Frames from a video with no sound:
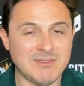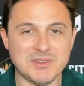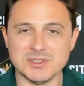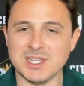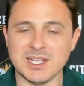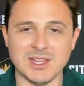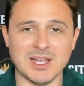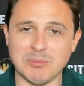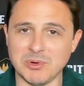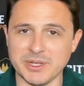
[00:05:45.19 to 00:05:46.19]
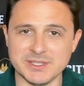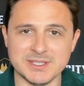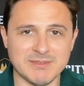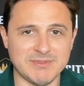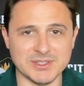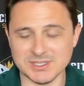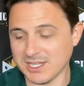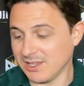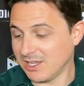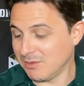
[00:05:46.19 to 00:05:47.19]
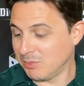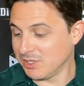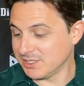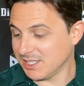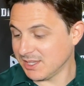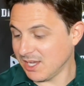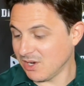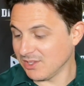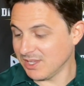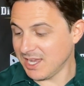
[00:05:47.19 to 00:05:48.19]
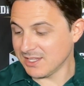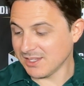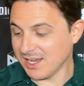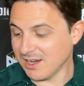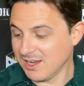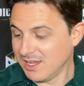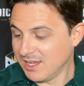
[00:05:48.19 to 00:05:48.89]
Feels like a lot of points. Feels like a lot of points that they are laying there.